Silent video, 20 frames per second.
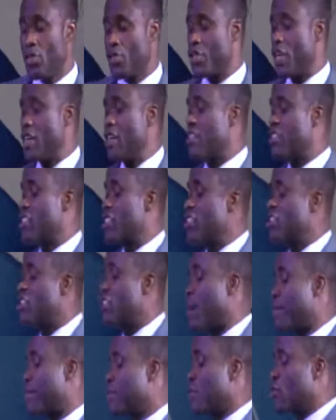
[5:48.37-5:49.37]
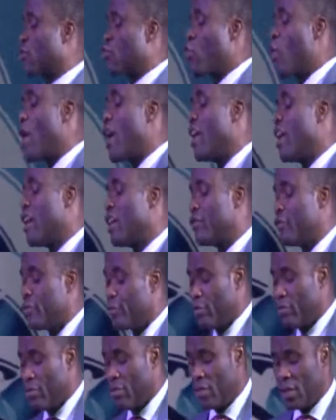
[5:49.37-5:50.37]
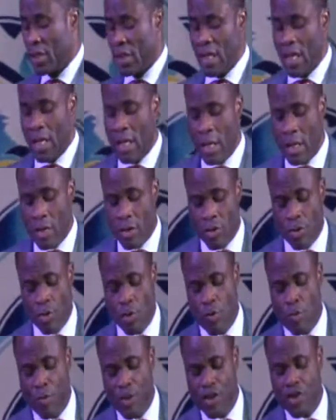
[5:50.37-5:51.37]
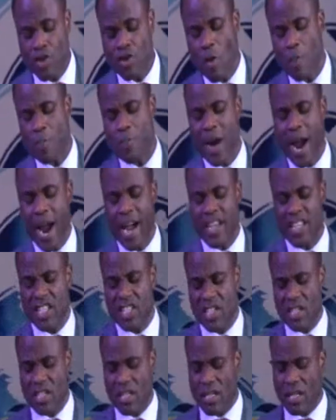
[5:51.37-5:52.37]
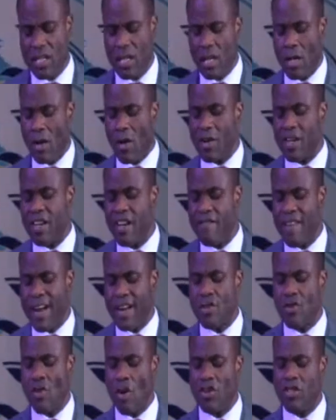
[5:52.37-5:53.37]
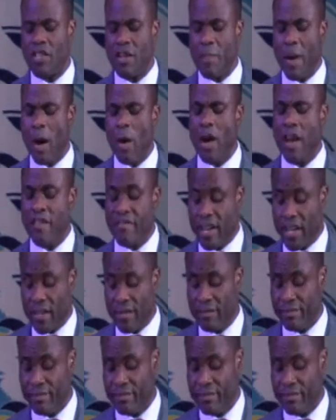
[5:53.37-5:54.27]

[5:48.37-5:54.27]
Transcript: Genesis chapter 12, you'll be surprised. God never talked about heaven.